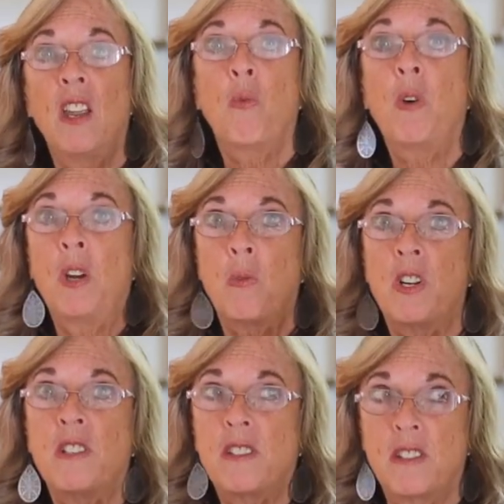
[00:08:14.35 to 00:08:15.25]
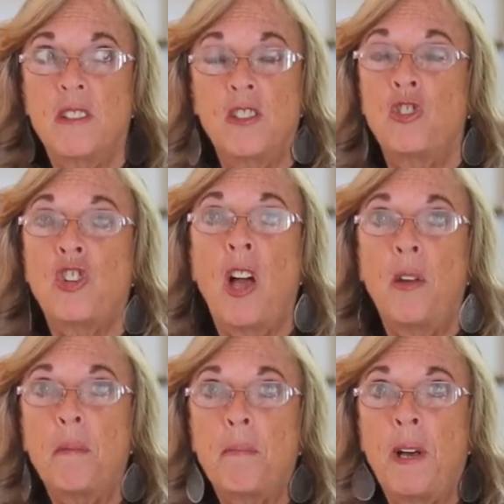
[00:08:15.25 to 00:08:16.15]
when it was
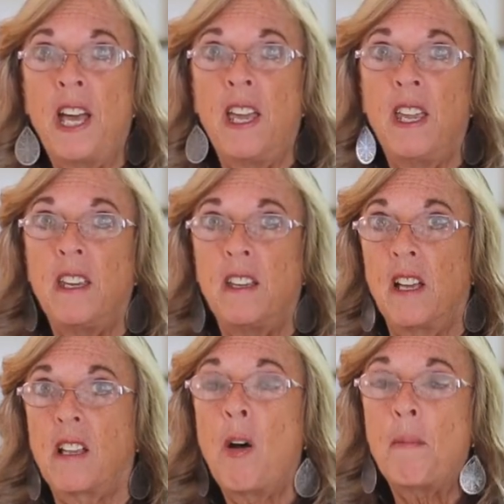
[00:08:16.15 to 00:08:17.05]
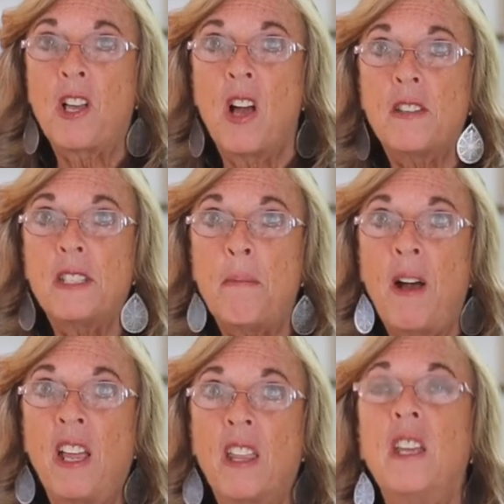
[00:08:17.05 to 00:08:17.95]
shot by a kamikaze
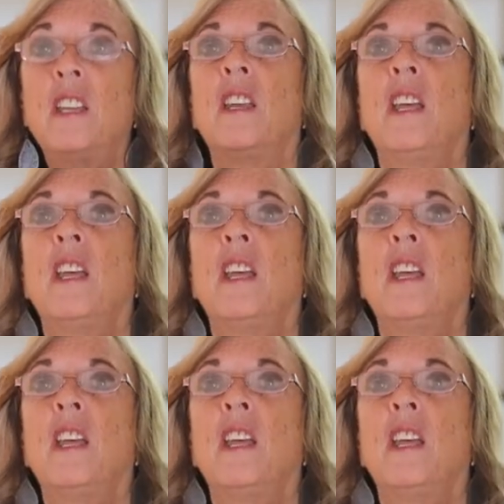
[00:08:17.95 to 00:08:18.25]
pilot.